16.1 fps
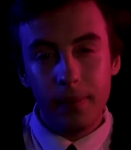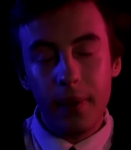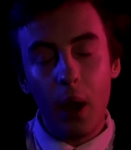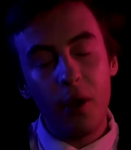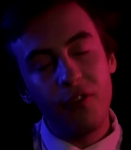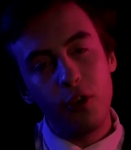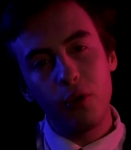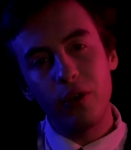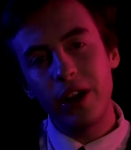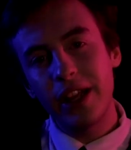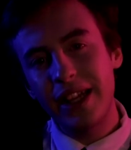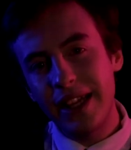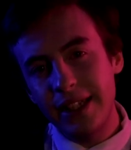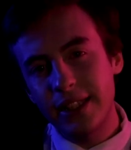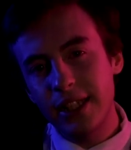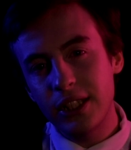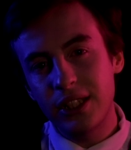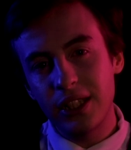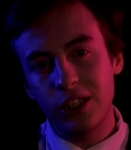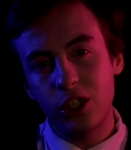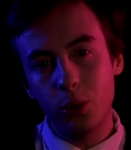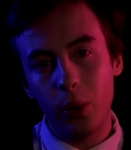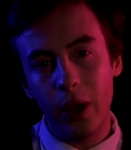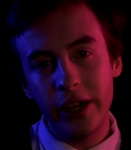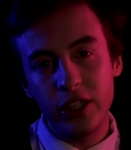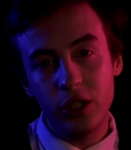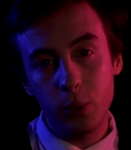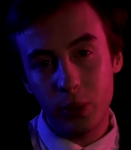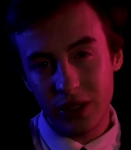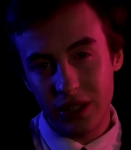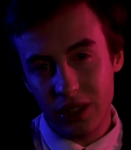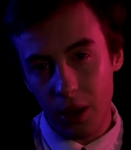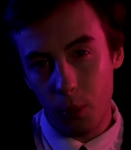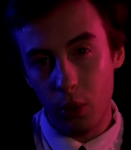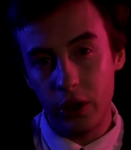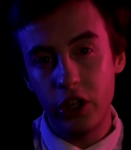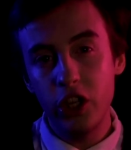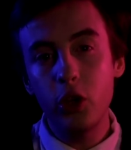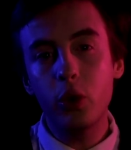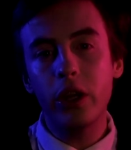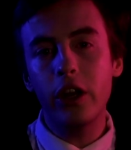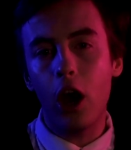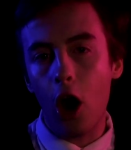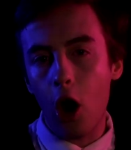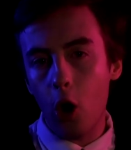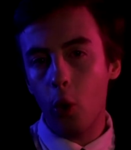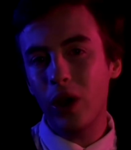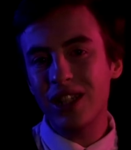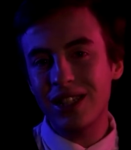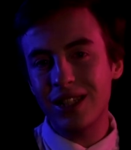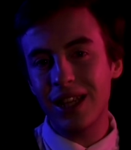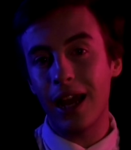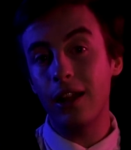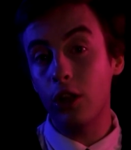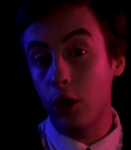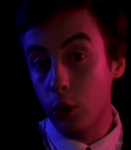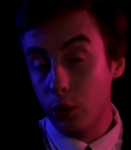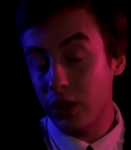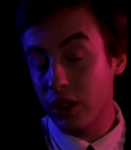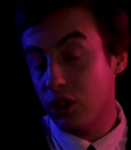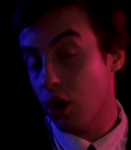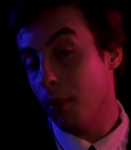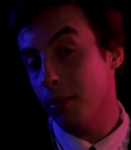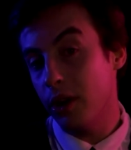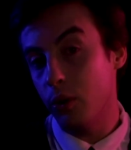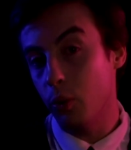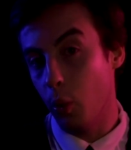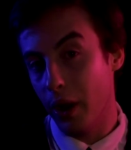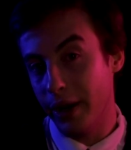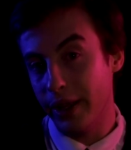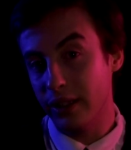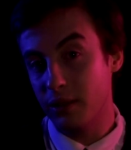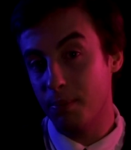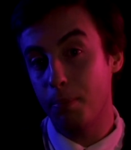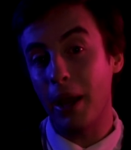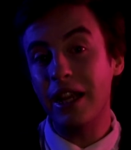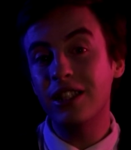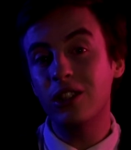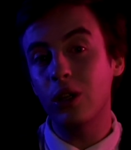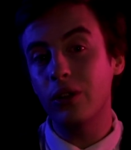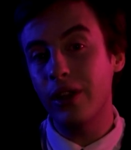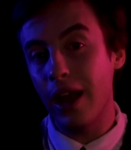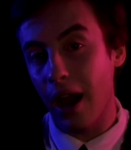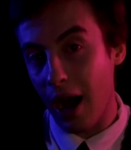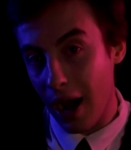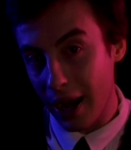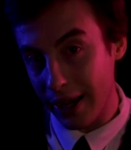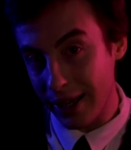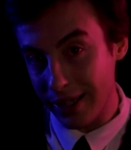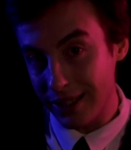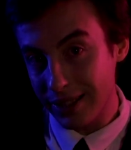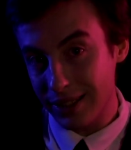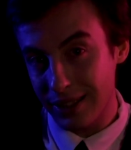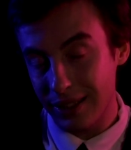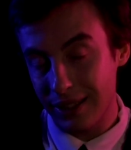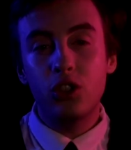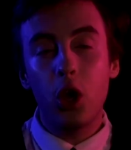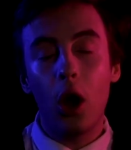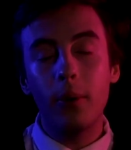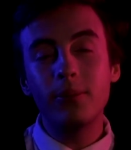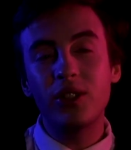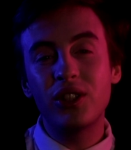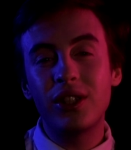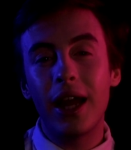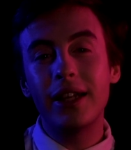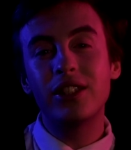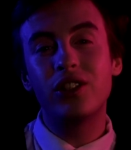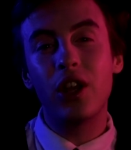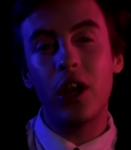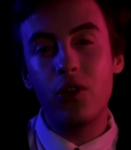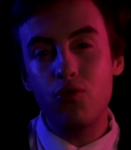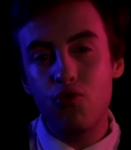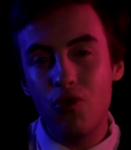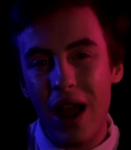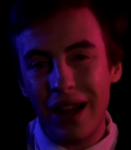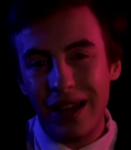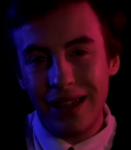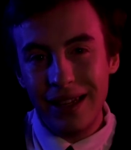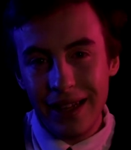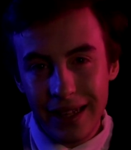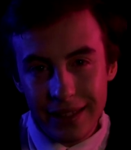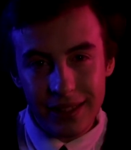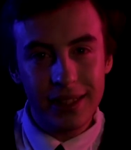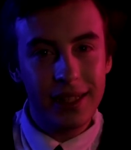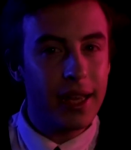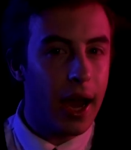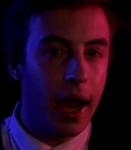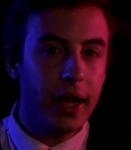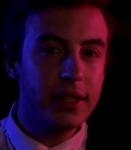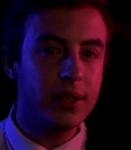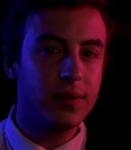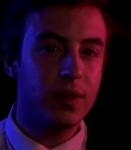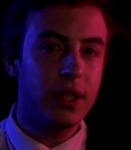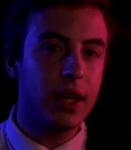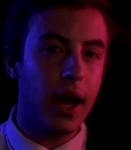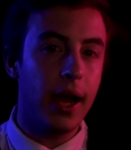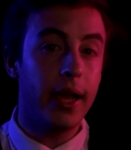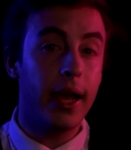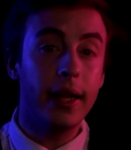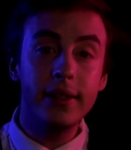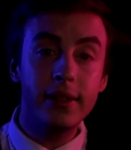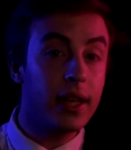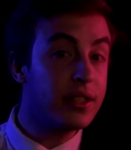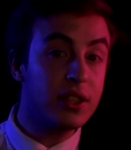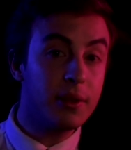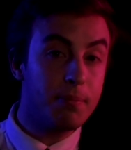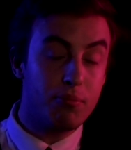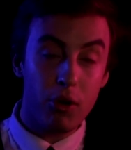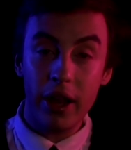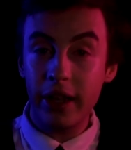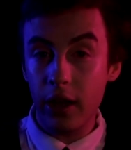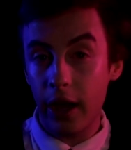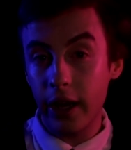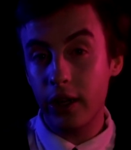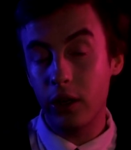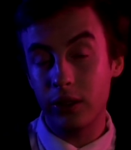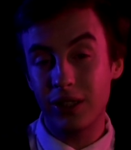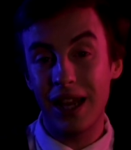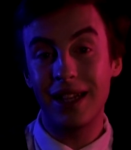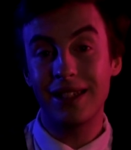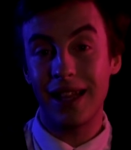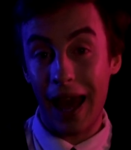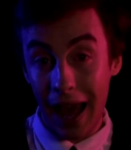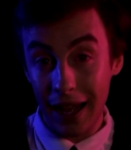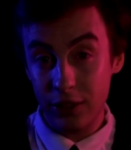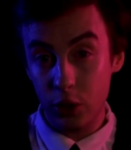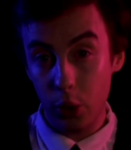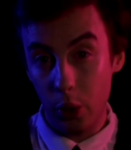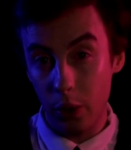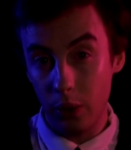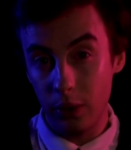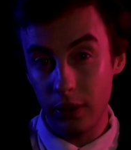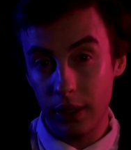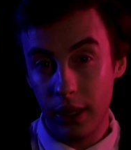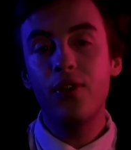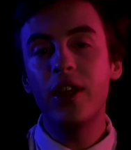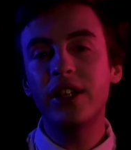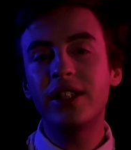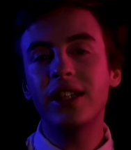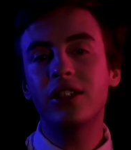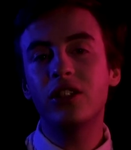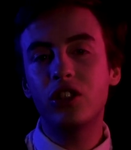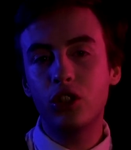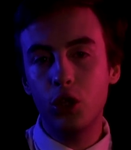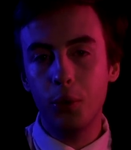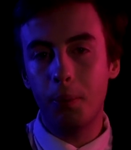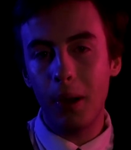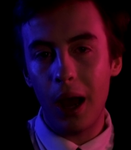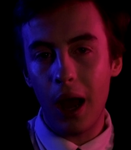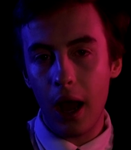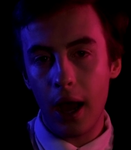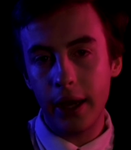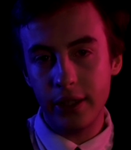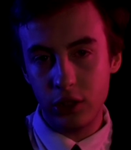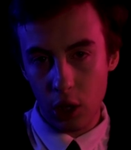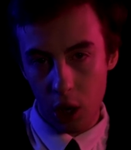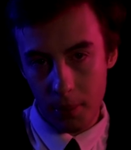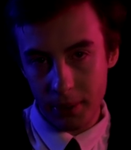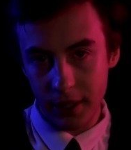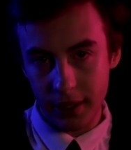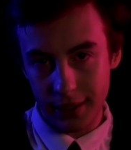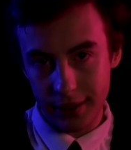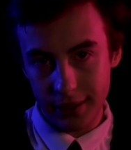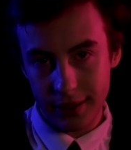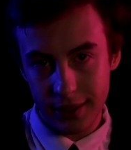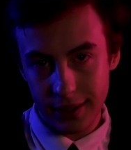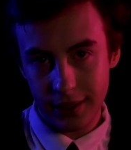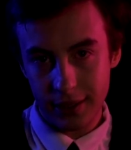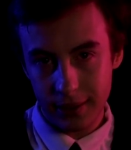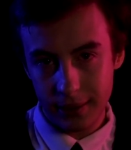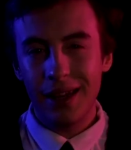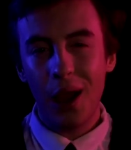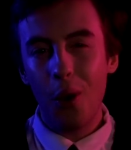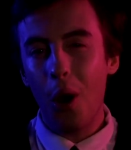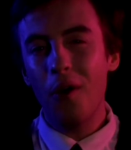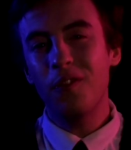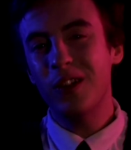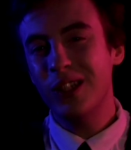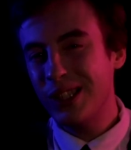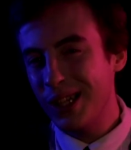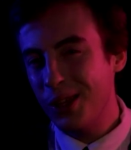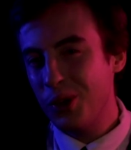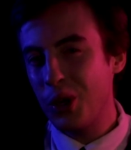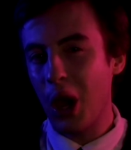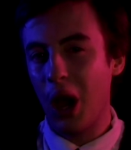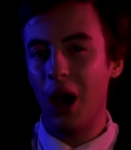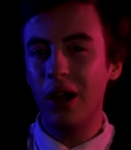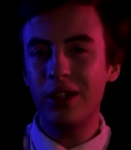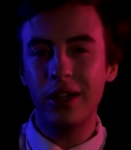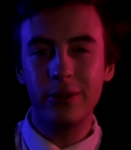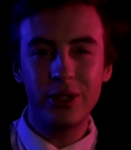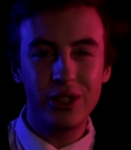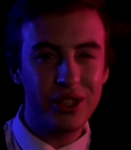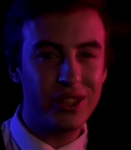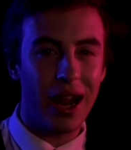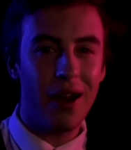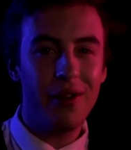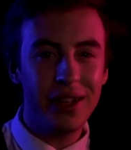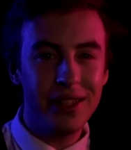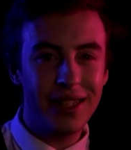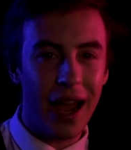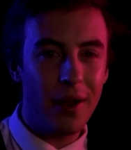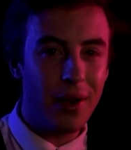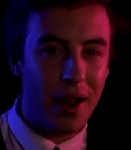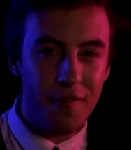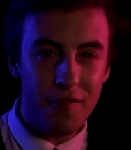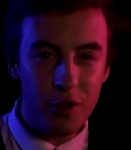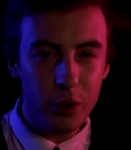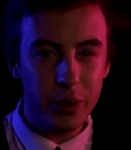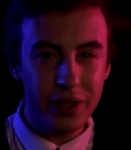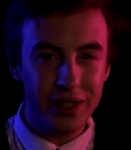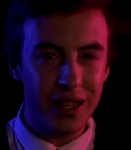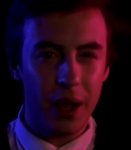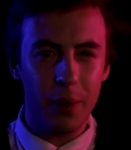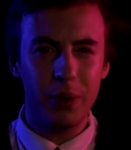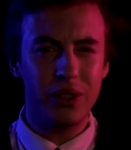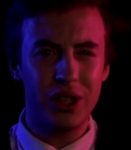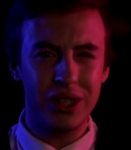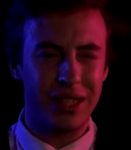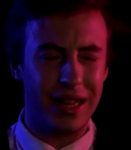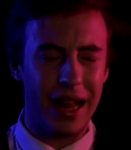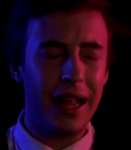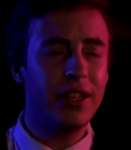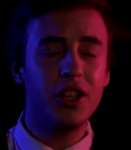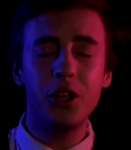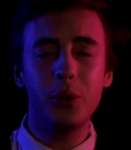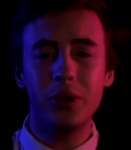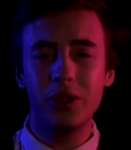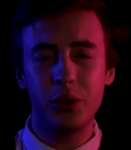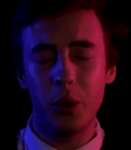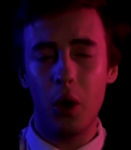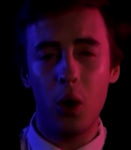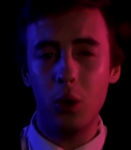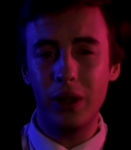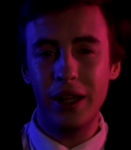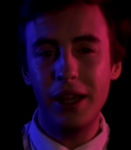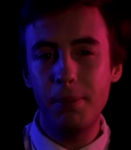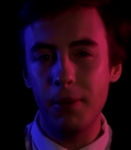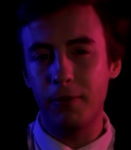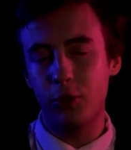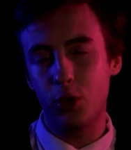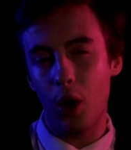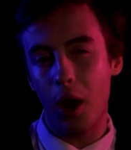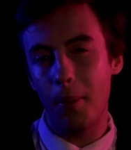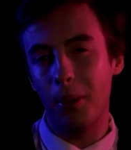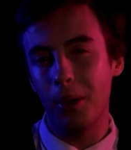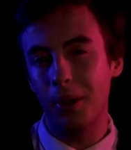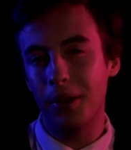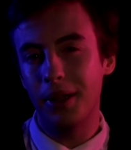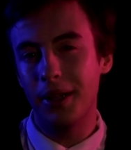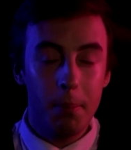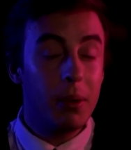Now, if you're in a heated situation with someone, you can always tell who the dominant one is based on their eyes. Tom stares directly into the eyes of the guy and doesn't break eye contact at all. This is super high dominance. Now, obviously you can't go staring down everyone, as that would just land you into a whole heap of trouble.